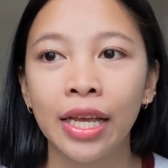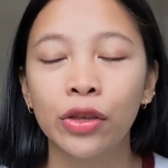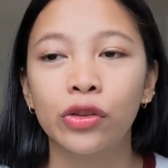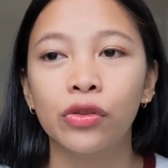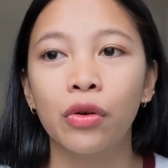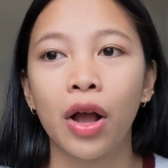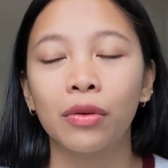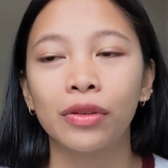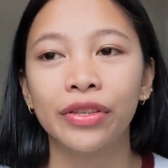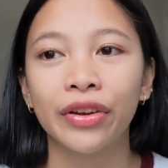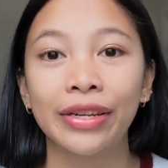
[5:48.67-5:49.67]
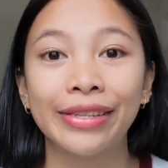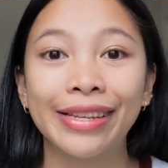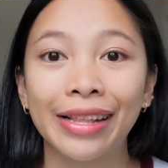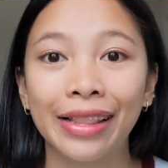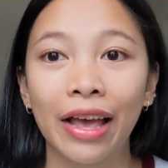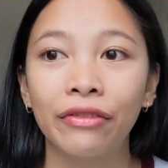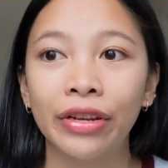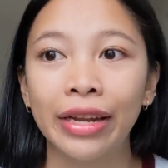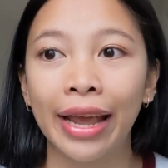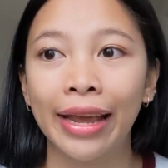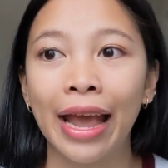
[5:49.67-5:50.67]
So I was there until 11
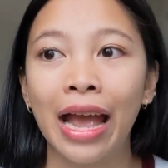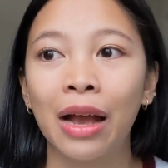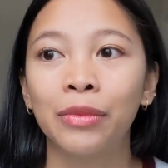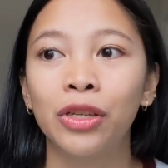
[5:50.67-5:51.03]
a.m.